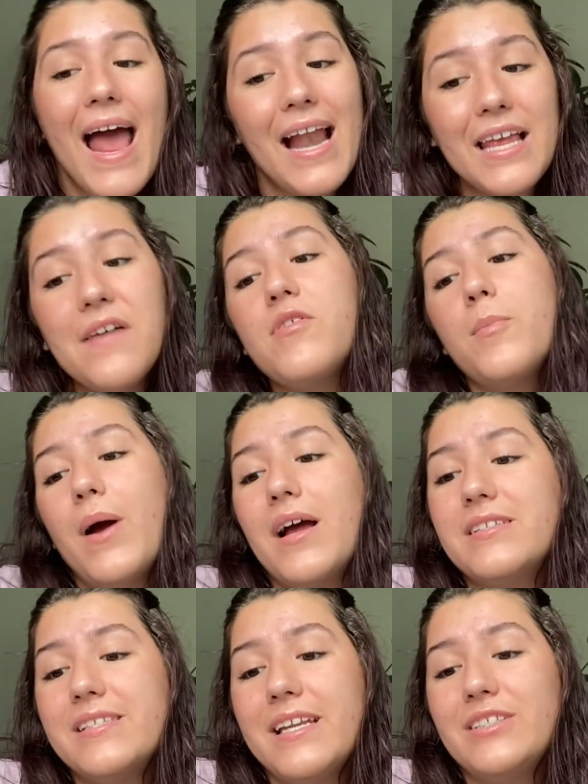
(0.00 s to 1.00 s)
any of the
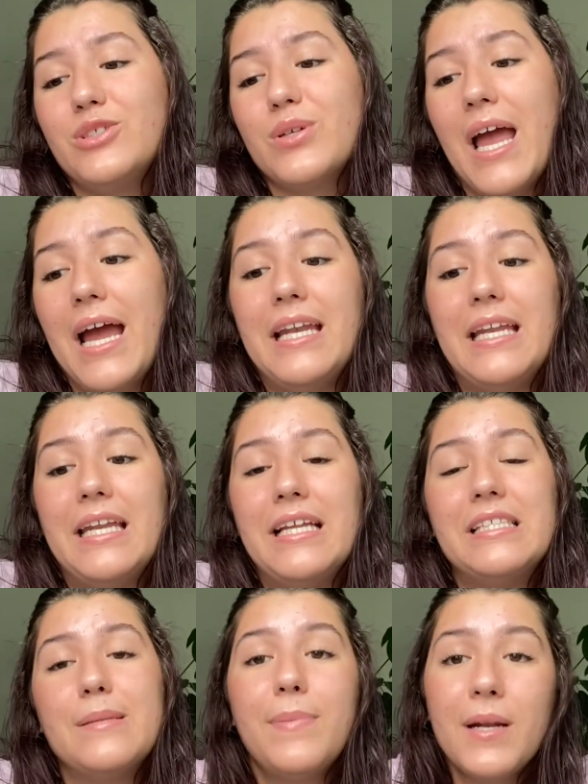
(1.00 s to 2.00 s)
presidential
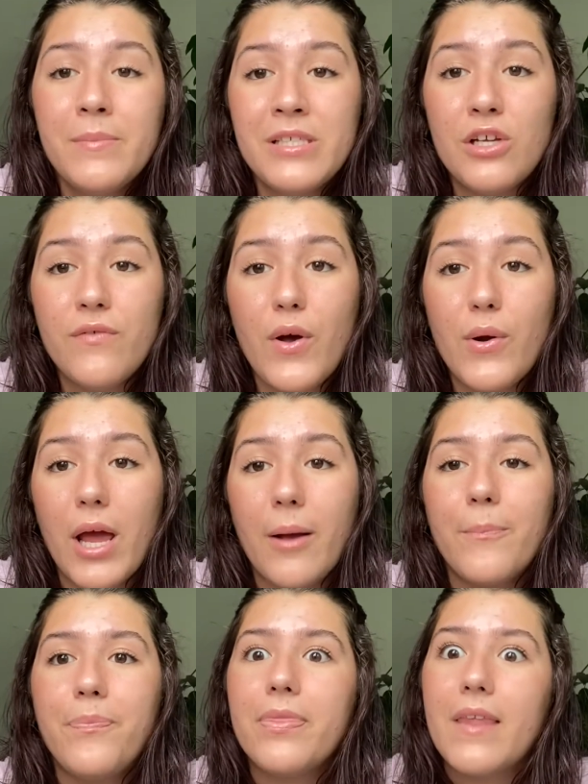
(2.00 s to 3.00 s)
candidates, but I'm still voting.
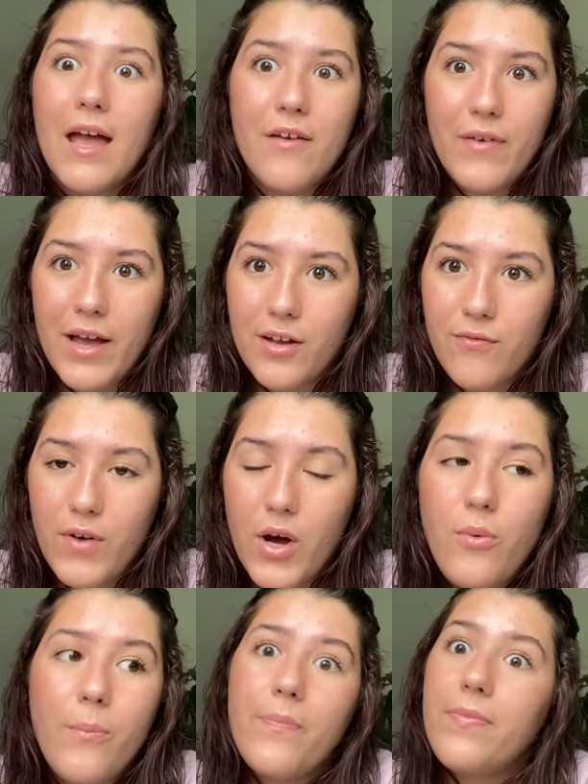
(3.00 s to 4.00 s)
If I could
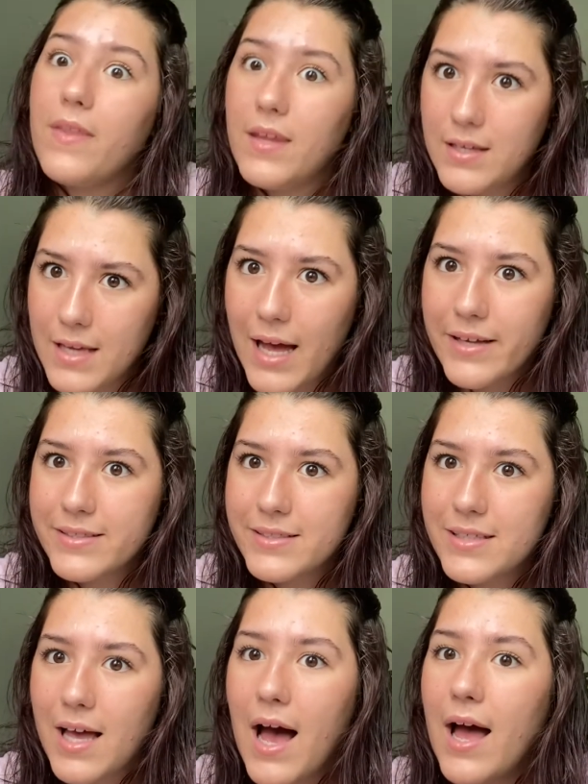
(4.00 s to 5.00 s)
vote,
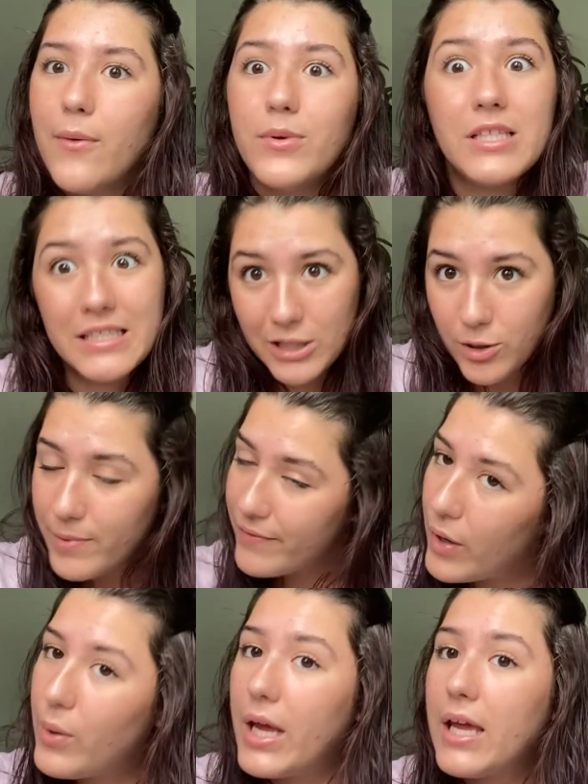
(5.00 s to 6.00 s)
yes, I would still be
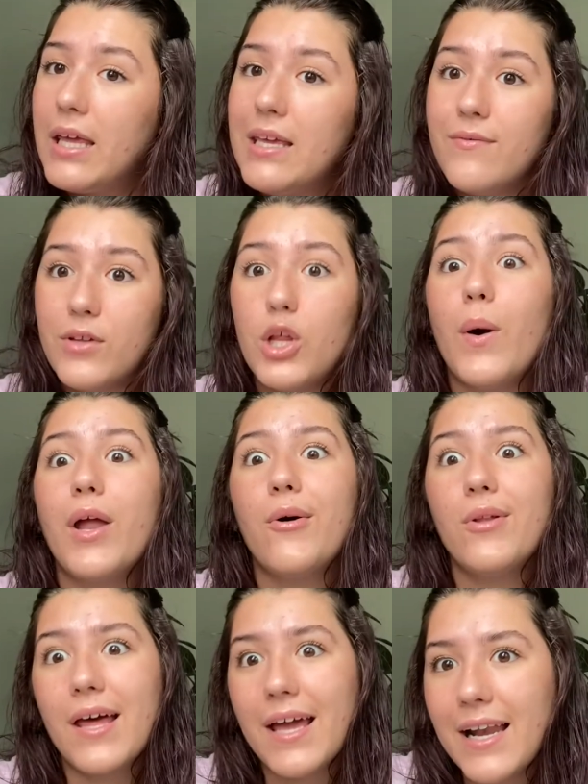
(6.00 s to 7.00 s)
voting, even though I don't
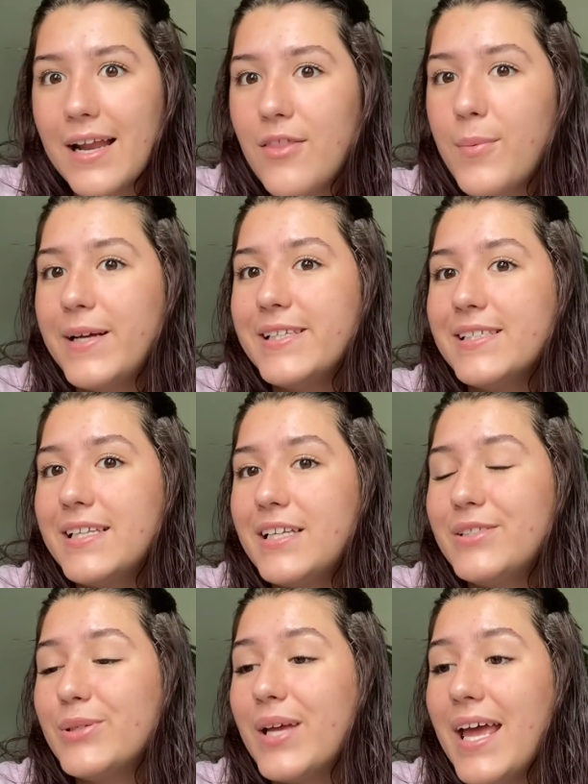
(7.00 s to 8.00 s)
like any of the
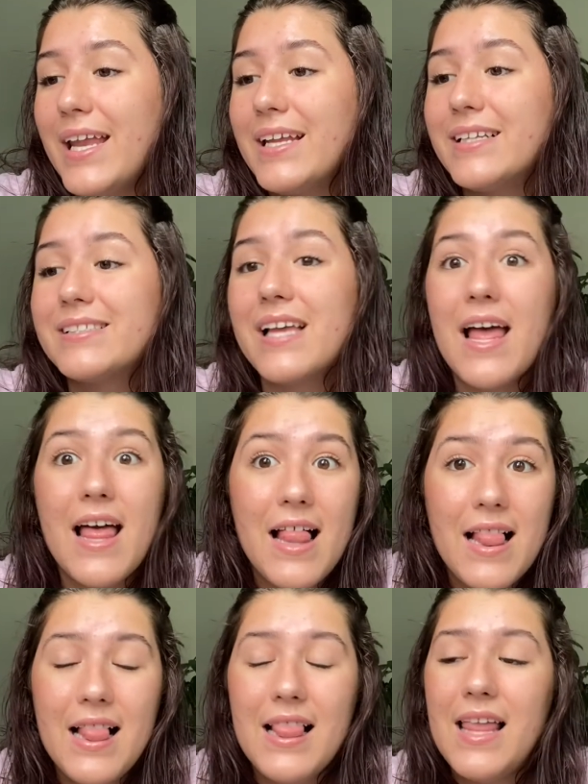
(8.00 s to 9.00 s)
presidential candidates.
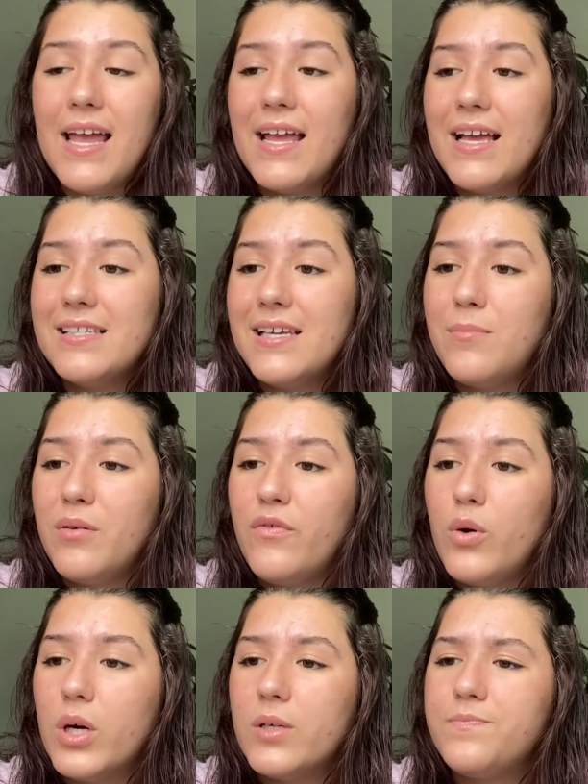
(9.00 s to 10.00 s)
Like I said
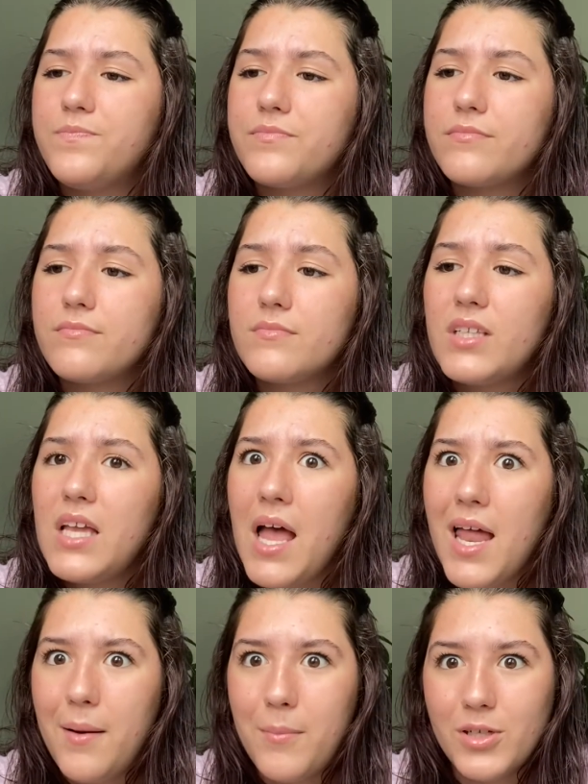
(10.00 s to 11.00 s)
before,
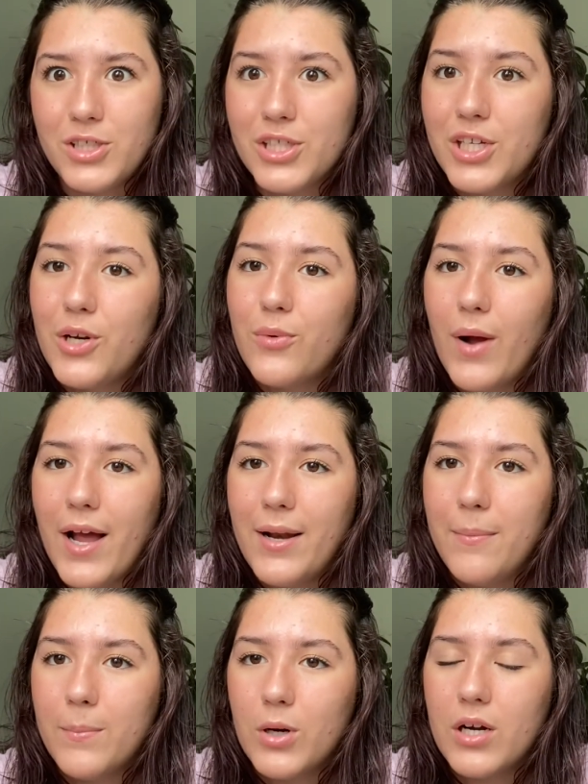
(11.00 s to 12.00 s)
I'm not just gonna write in
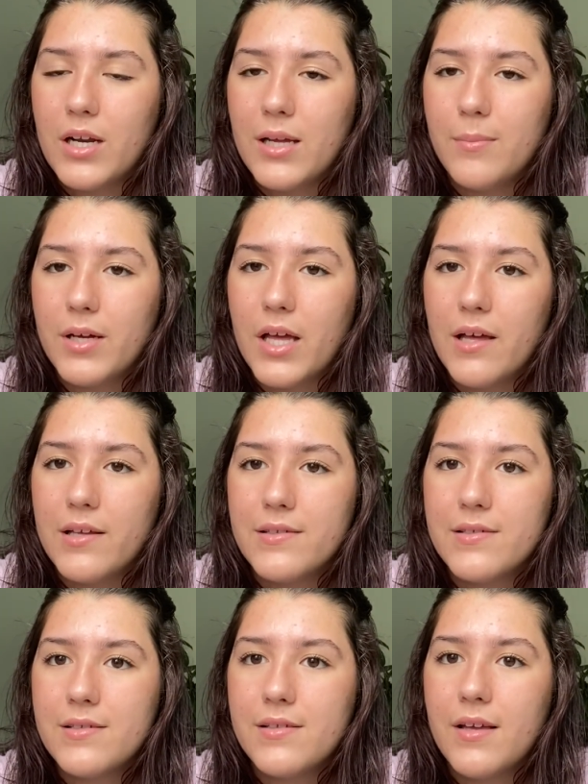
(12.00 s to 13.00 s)
Bernie
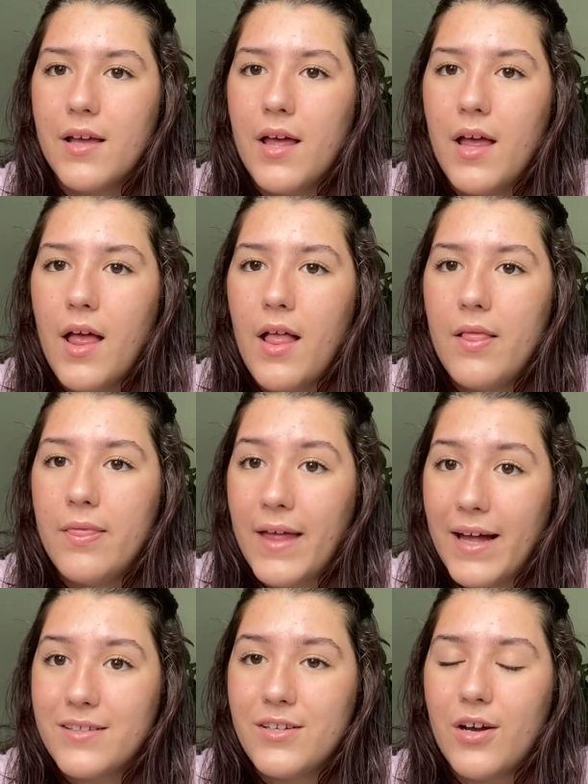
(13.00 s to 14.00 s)
because
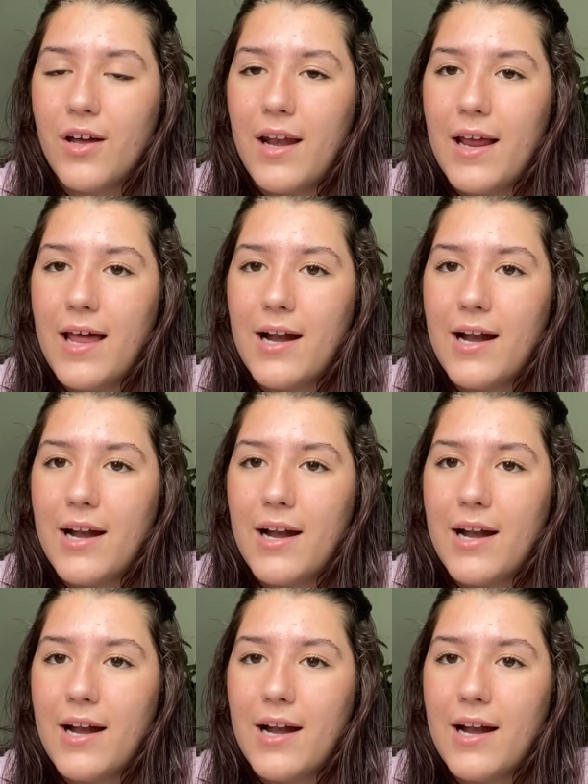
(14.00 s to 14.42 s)
that's not gonna get